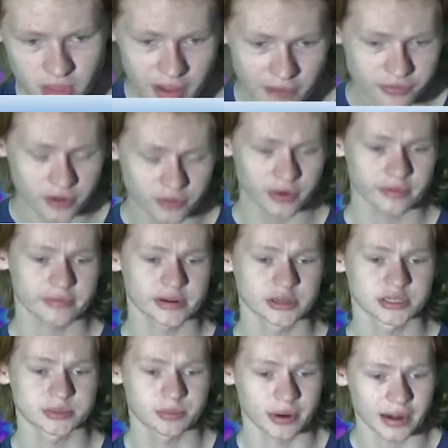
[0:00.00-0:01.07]
If they're very, very
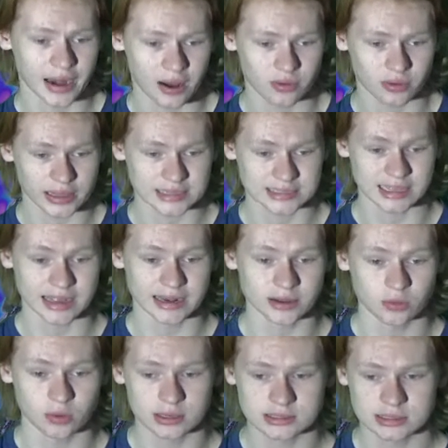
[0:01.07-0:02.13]
spread out, like Sandy
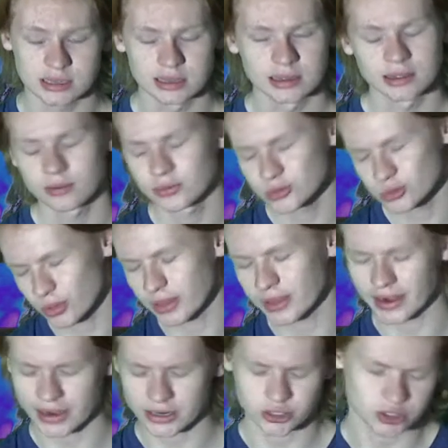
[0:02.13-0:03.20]
was, it was really an
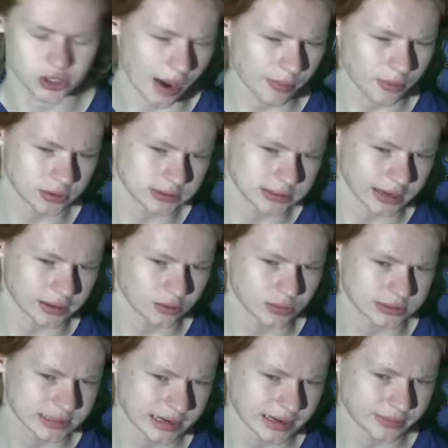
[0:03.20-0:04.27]
extratropical cyclone
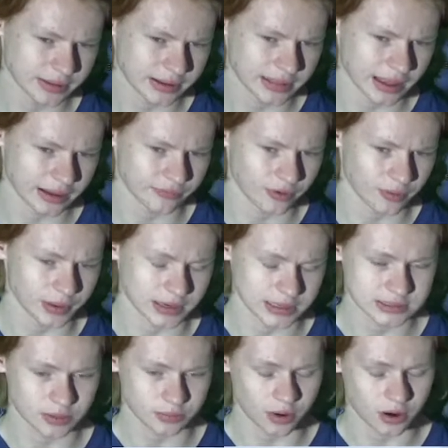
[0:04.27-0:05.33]
when Sandy made landfall, but
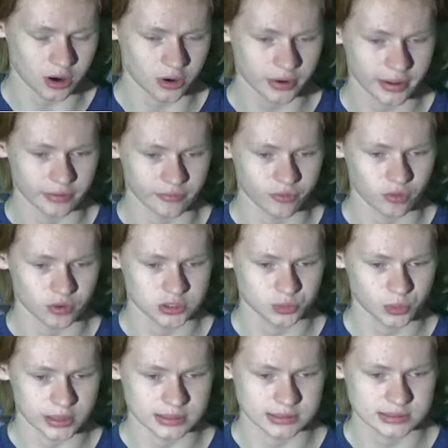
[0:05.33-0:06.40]
it's over hurricane force
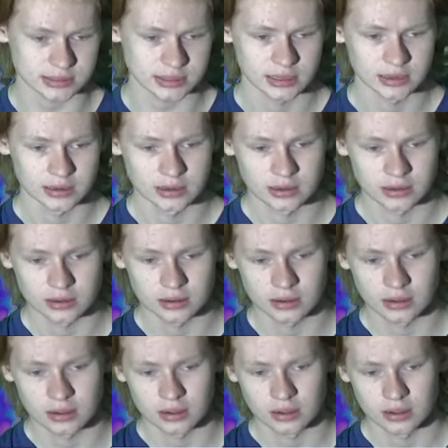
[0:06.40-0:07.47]
winds.
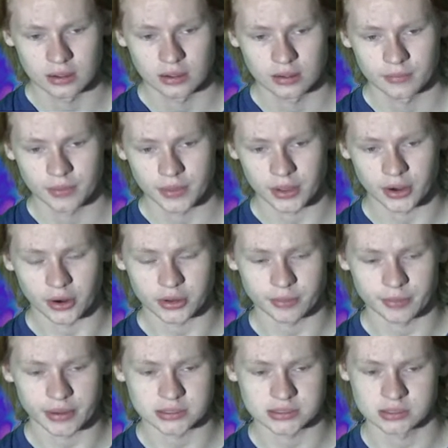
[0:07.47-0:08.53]
It
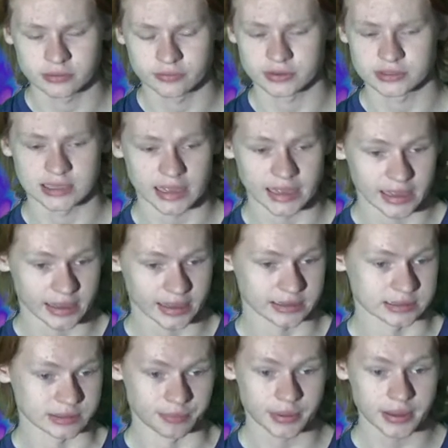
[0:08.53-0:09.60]
depends on if
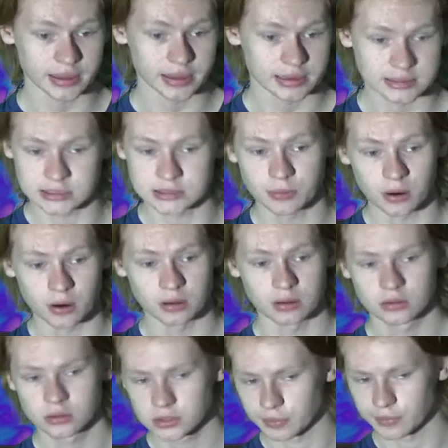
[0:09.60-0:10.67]
is it big, is it
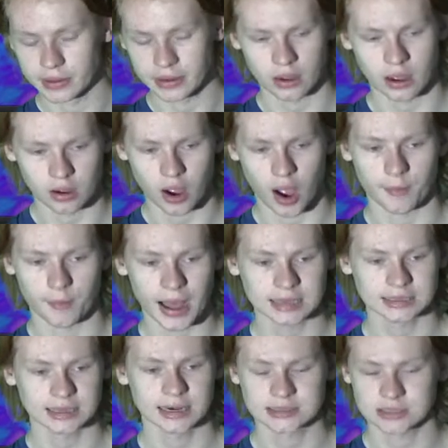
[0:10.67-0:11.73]
small, depending on how
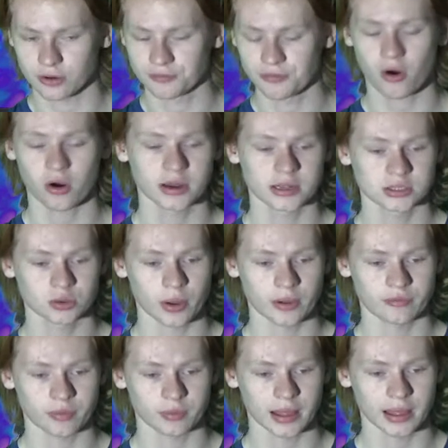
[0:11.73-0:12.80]
compact it is, how far it is away
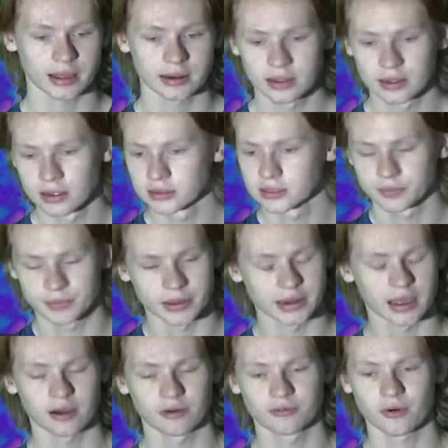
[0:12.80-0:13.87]
from land, depending
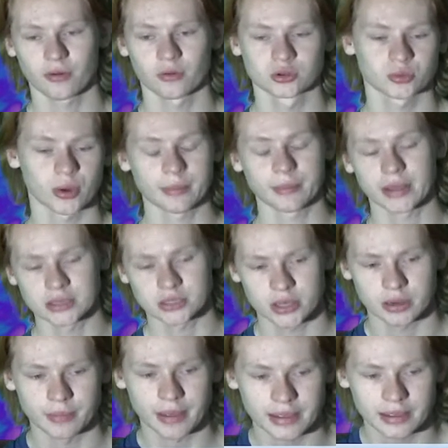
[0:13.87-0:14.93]
on how far those rain bands are
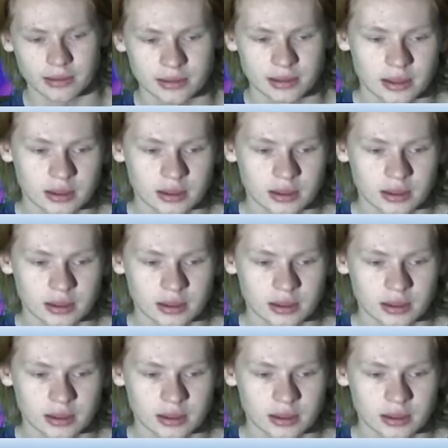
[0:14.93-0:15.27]
going to make it